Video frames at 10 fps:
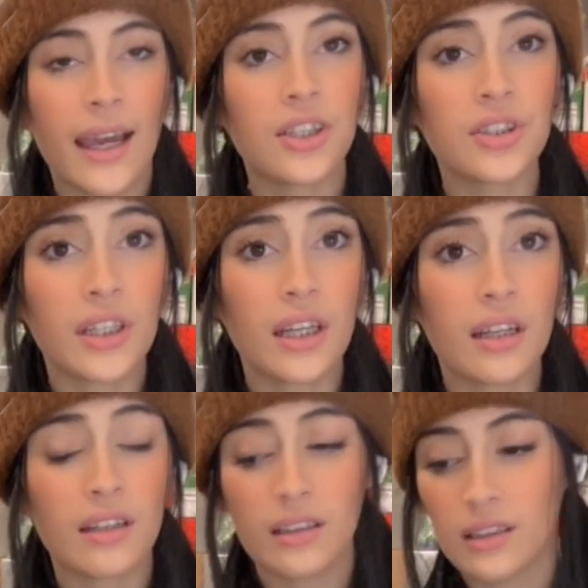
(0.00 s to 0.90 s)

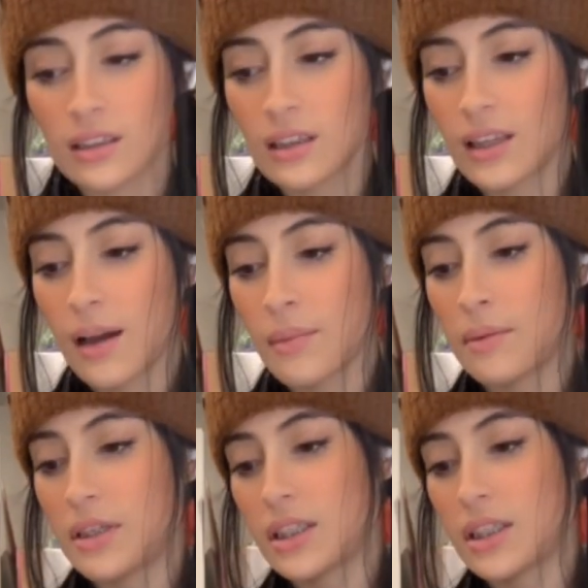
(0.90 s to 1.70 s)
Actually, that might be